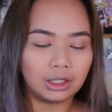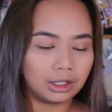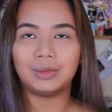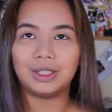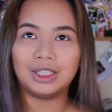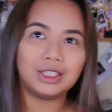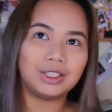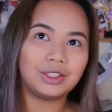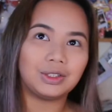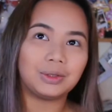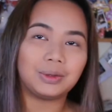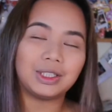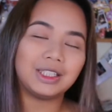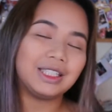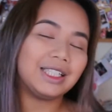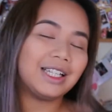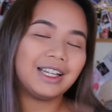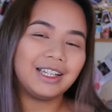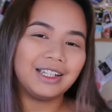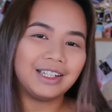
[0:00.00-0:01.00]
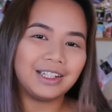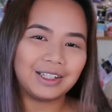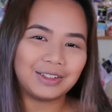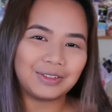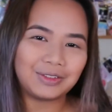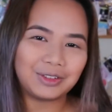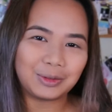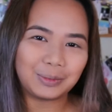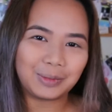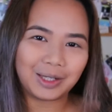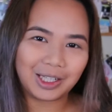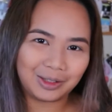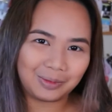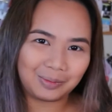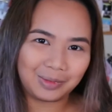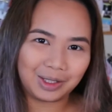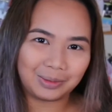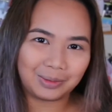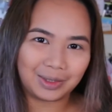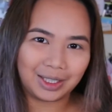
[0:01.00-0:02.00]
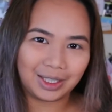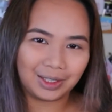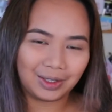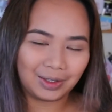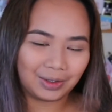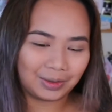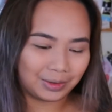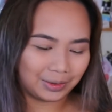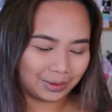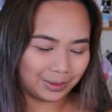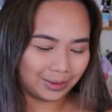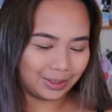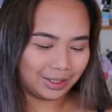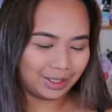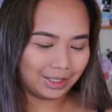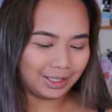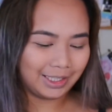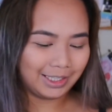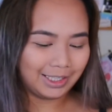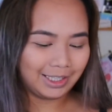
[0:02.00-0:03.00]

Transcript: My sister was kind enough to buy me my own,